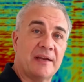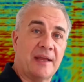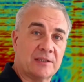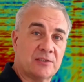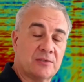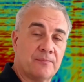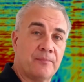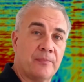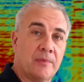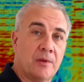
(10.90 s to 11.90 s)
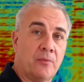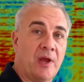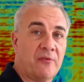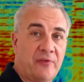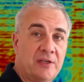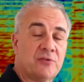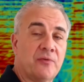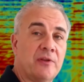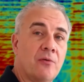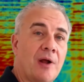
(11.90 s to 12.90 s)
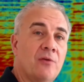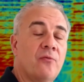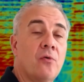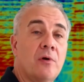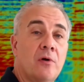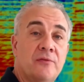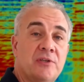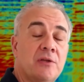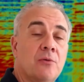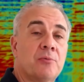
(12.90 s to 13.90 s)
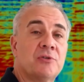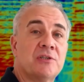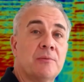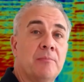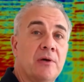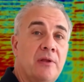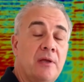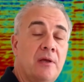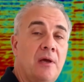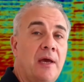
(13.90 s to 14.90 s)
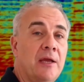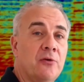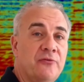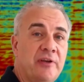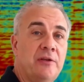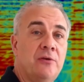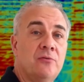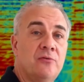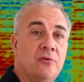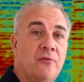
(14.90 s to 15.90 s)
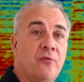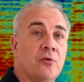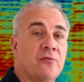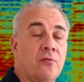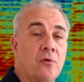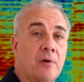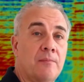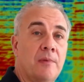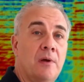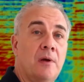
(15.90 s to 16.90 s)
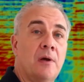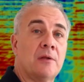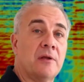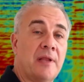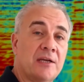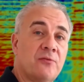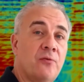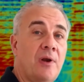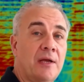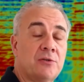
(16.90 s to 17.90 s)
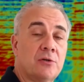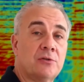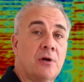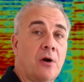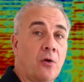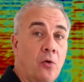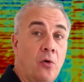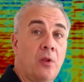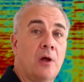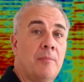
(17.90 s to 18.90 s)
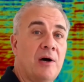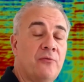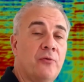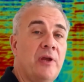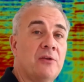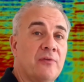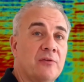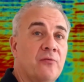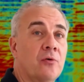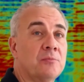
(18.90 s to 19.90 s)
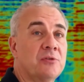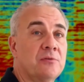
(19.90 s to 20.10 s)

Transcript: decks. We have finished with the ground floor of the signal processing building and continue to the first floor. The next 4 lectures are all about Fourier transforms.